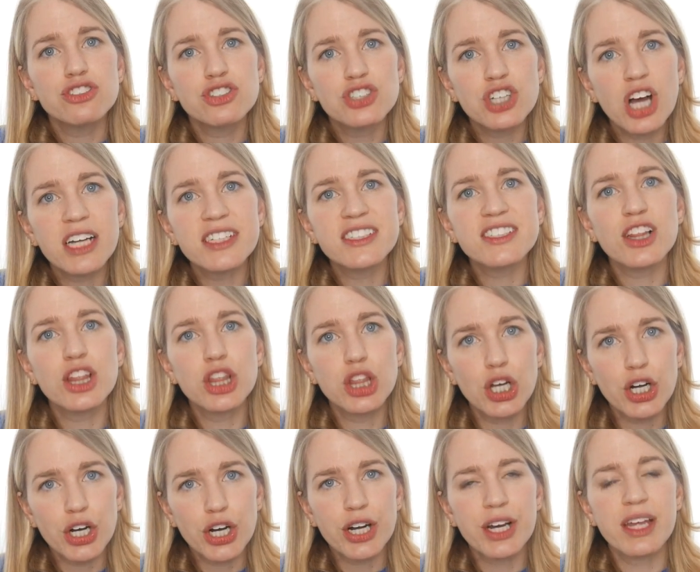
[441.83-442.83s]
Just
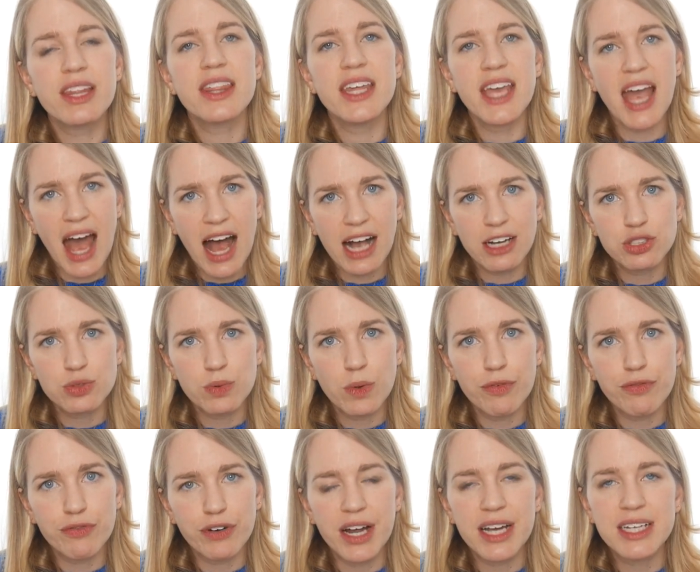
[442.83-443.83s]
learn the
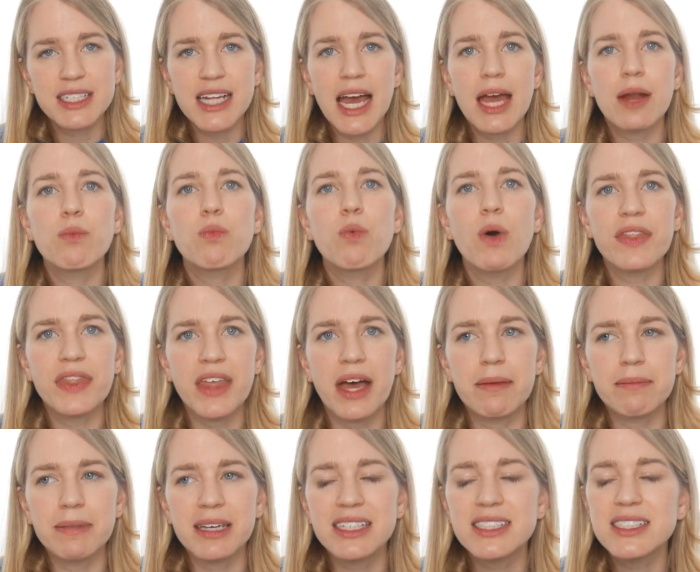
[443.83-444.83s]
actual phrase and what
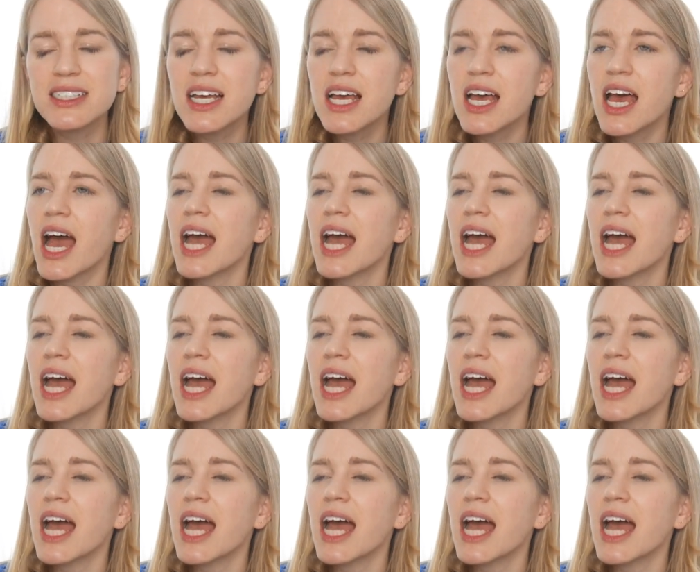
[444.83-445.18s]
that means.